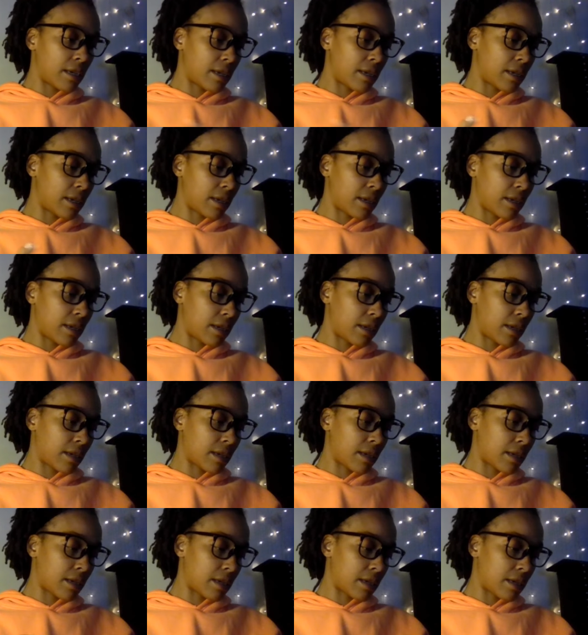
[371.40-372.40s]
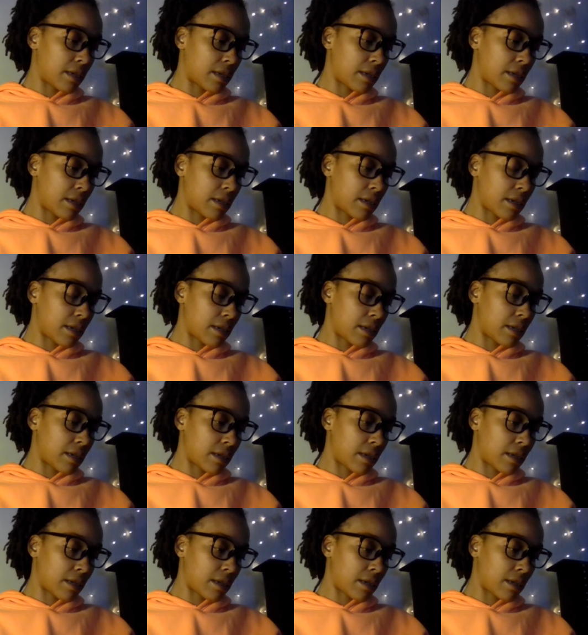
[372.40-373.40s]

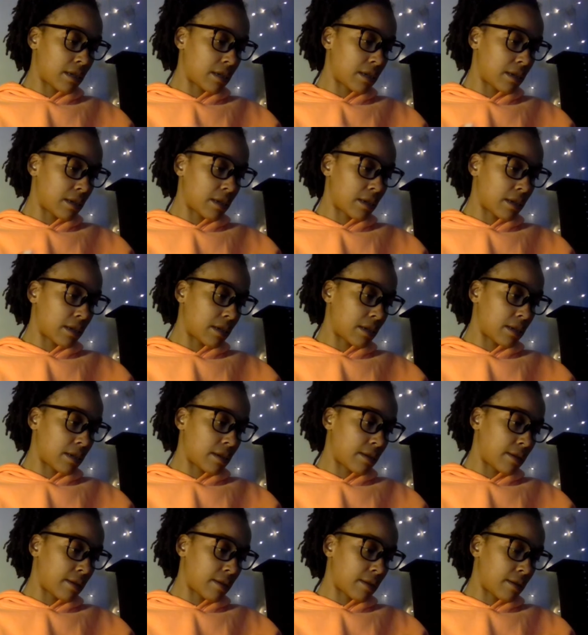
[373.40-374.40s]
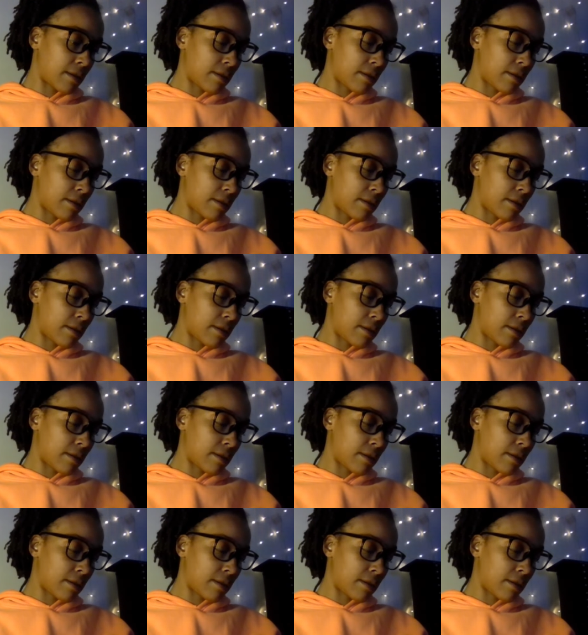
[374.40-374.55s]
No one is speaking in this clip.